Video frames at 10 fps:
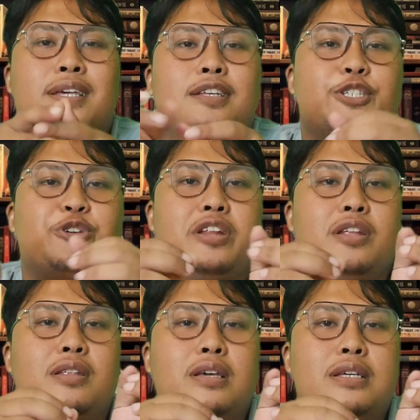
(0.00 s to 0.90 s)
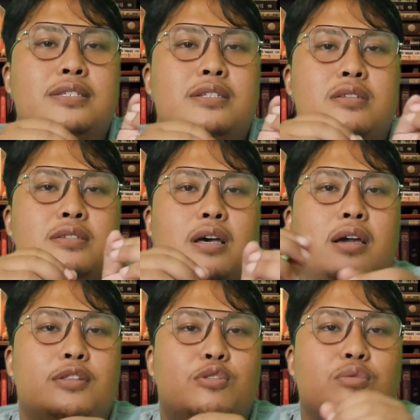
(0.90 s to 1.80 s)
This credit is
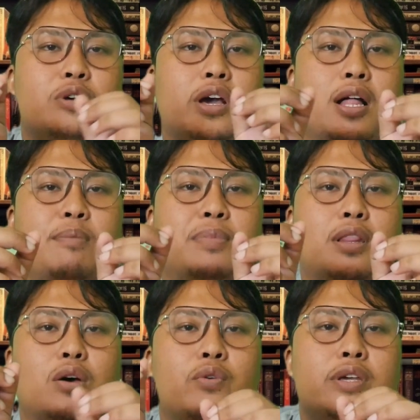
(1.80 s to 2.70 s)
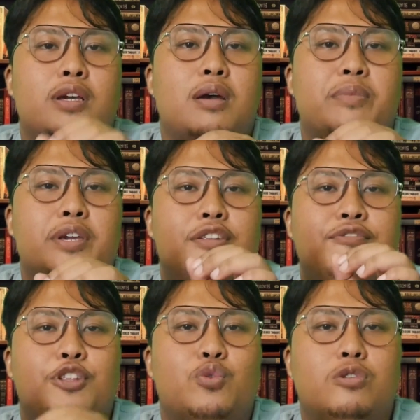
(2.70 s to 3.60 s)
designed to help low-income
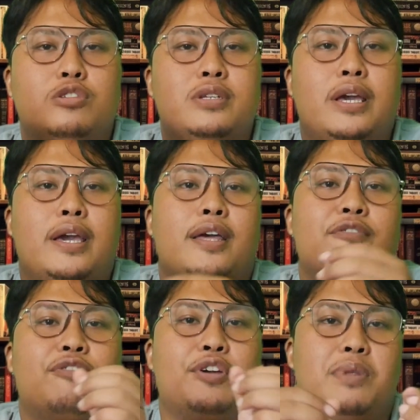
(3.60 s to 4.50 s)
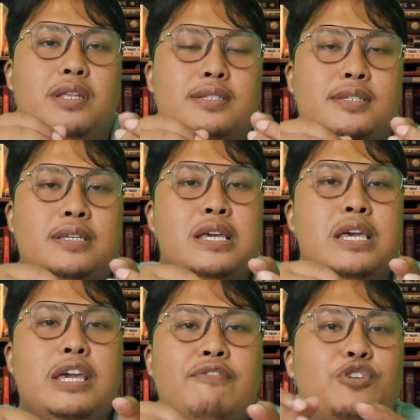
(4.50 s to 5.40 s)
individuals and families.
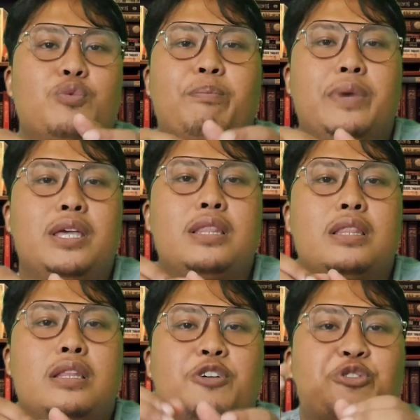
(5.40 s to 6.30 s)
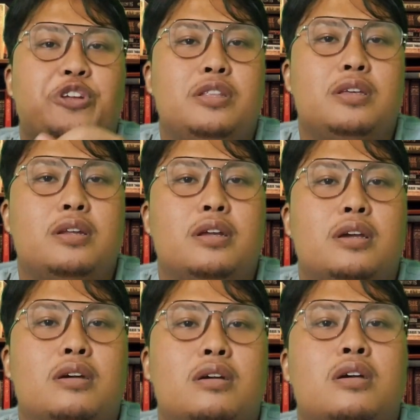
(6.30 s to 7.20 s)
If you meet the
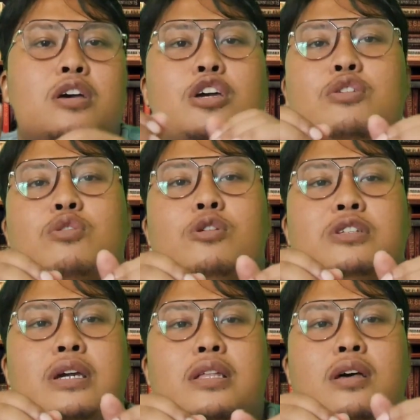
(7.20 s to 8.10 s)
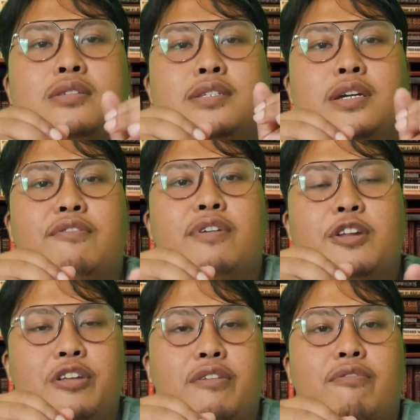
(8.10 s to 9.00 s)
criteria, you could get a significant
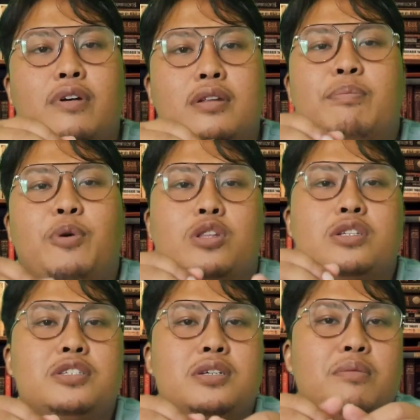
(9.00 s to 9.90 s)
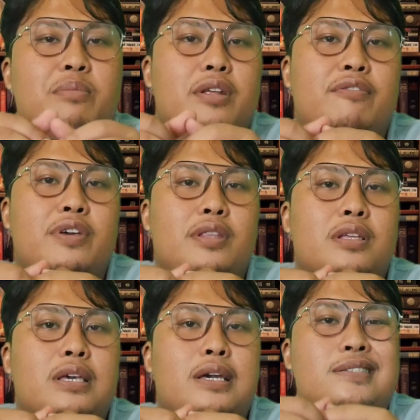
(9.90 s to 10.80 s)
refund. Potential benefit
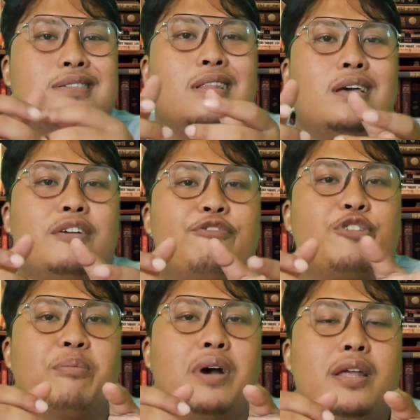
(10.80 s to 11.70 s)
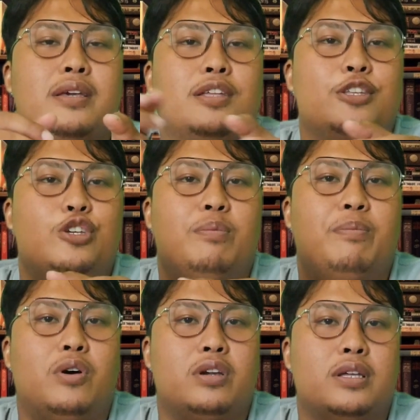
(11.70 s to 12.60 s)
is like free money in your
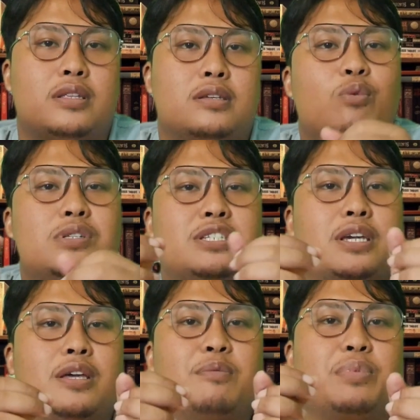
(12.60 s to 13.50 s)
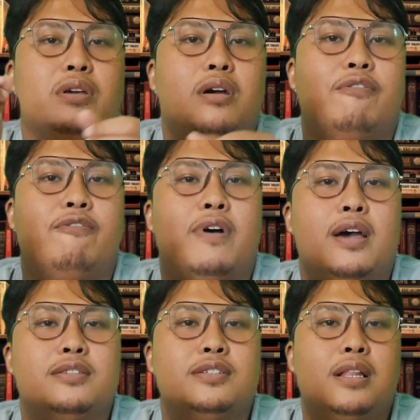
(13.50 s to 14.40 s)
pocket, which can be a
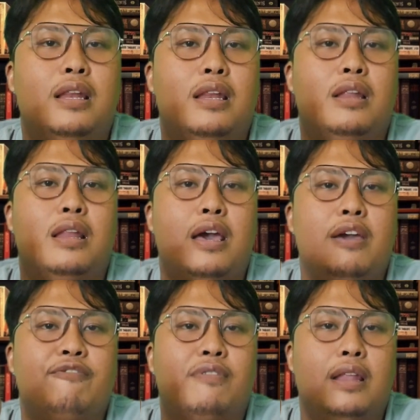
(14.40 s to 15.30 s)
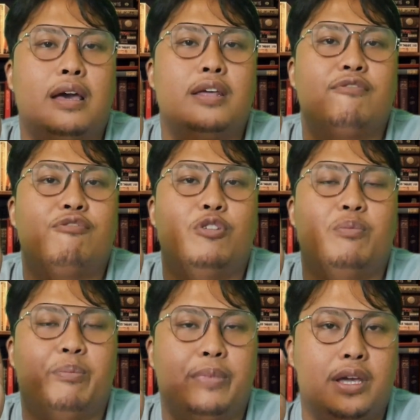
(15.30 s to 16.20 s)
financial lifeline for
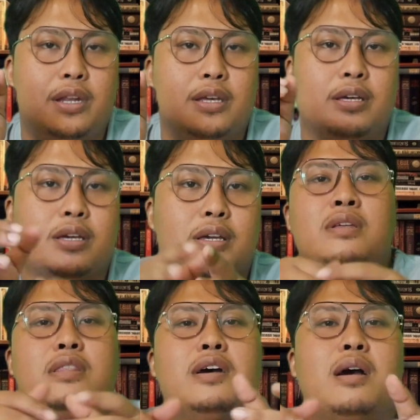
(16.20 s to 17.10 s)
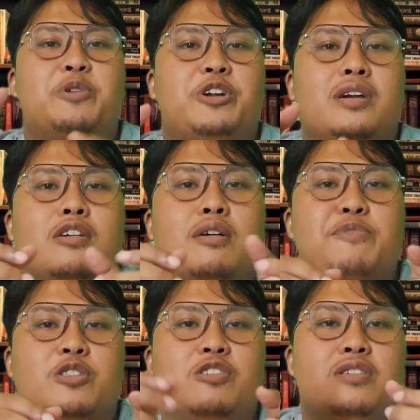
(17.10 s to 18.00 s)
many. The American
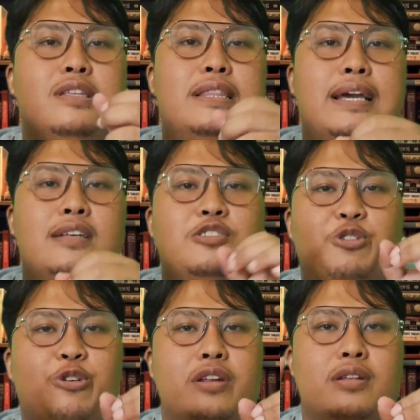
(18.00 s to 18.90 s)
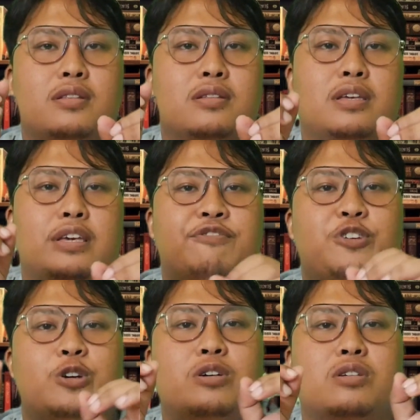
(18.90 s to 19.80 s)
Opportunity Tax Credit. If
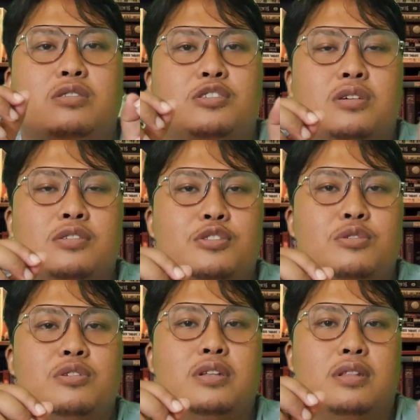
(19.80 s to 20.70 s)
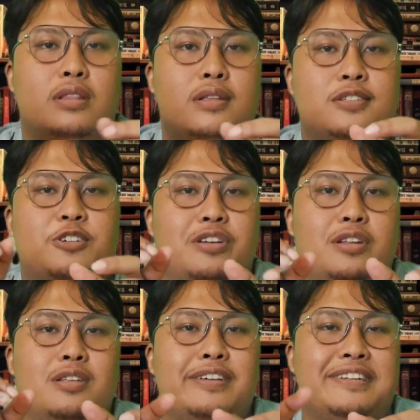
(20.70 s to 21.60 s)
you're a student, this
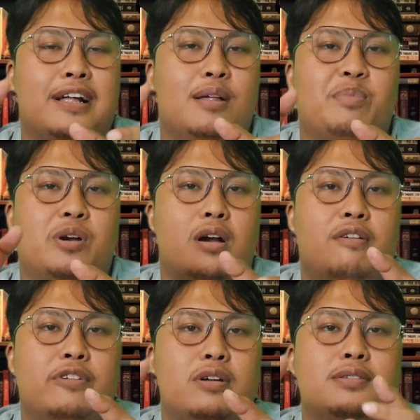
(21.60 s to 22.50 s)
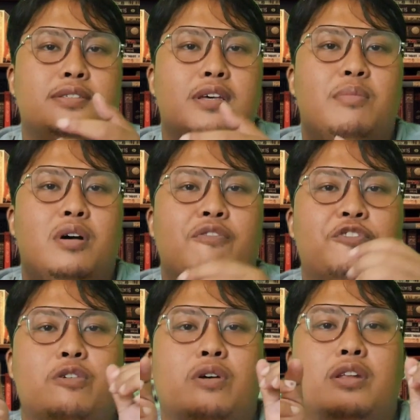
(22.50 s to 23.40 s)
credit can help cover some of
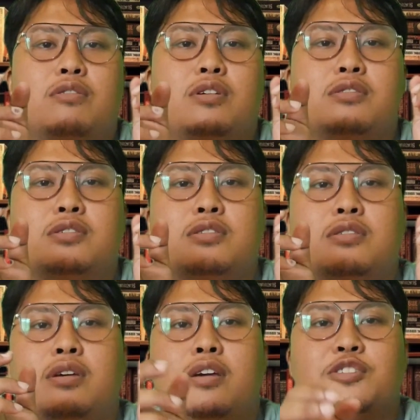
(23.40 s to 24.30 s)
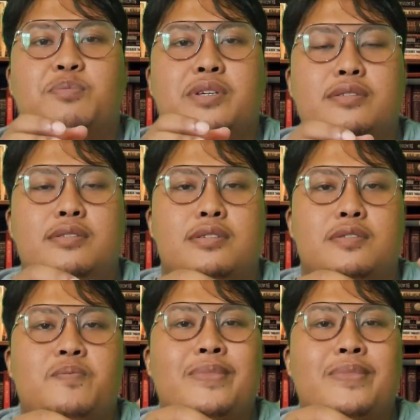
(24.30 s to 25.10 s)
your education expenses.